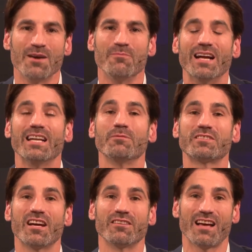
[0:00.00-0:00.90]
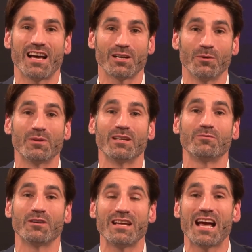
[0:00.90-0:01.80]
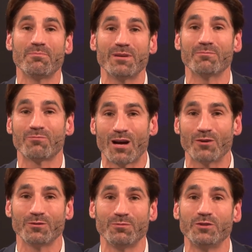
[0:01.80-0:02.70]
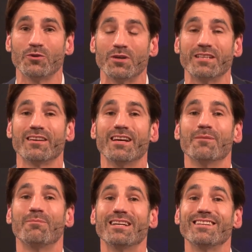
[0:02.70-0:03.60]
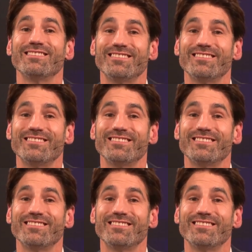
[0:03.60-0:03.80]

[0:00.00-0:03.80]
My name is Gerrit Heijkoop and I'm very happy and proud to be joined by the